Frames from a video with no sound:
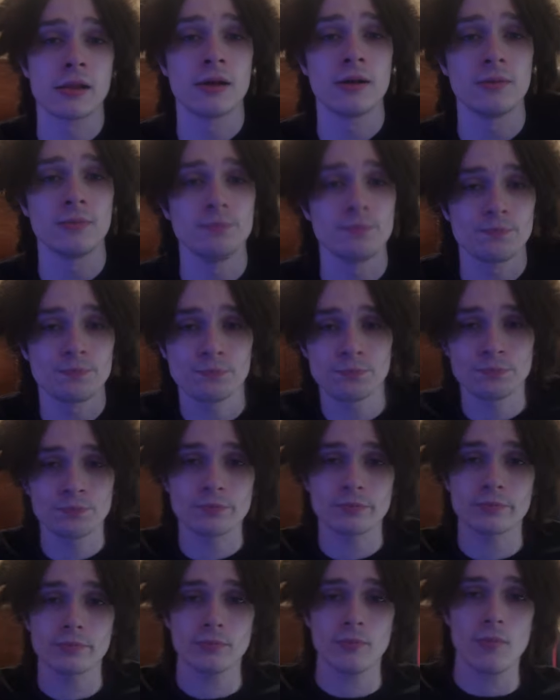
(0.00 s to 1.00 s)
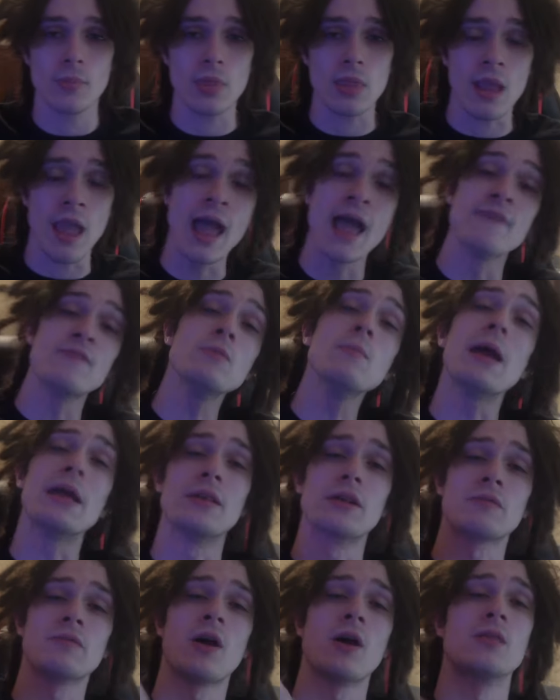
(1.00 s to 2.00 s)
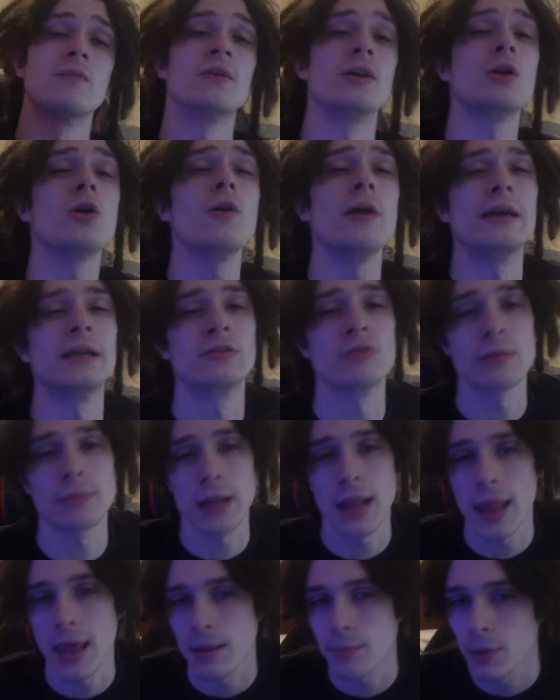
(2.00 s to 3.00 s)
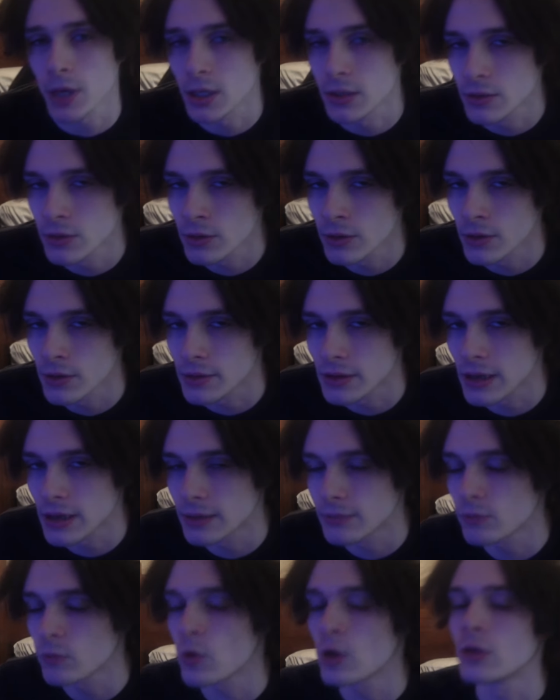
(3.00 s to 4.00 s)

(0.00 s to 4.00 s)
hell. if you made this far in the video, go ahead drop that like button. You know what I'm saying?